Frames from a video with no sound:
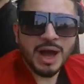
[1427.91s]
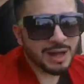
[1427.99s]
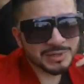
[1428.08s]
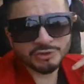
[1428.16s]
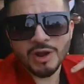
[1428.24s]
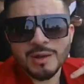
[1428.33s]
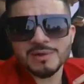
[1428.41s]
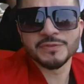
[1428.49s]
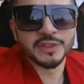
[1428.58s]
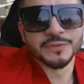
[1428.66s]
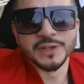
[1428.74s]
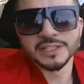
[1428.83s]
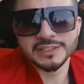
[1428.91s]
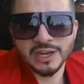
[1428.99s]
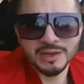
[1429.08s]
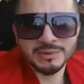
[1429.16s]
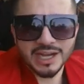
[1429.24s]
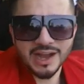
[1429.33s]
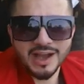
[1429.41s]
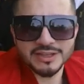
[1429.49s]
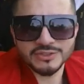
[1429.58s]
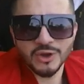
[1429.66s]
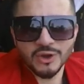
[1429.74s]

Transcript: I'll be traveling for the first time, guys.